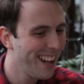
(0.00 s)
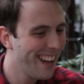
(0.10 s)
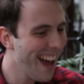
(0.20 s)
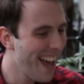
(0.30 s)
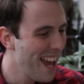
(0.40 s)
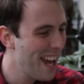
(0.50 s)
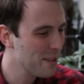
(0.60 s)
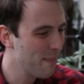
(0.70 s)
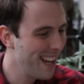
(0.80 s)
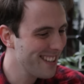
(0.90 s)
Yeah, it's
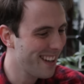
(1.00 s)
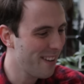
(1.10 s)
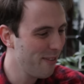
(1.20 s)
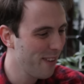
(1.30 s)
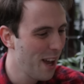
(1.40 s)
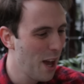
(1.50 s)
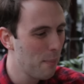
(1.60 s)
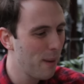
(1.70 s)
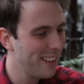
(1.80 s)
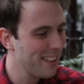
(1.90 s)
massive,
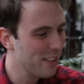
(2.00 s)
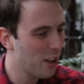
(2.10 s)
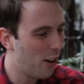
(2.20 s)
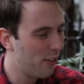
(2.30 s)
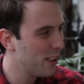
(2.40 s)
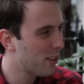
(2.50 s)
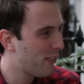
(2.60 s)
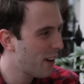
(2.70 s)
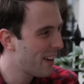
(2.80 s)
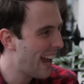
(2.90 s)
but it doesn't offer your
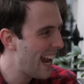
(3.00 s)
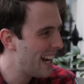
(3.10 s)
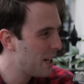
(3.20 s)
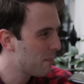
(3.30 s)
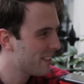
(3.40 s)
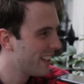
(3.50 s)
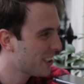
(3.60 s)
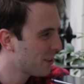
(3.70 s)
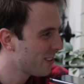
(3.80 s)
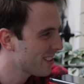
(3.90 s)
phone any
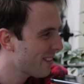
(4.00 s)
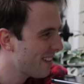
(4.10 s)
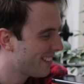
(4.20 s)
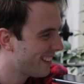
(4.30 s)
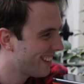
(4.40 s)
protection whatsoever.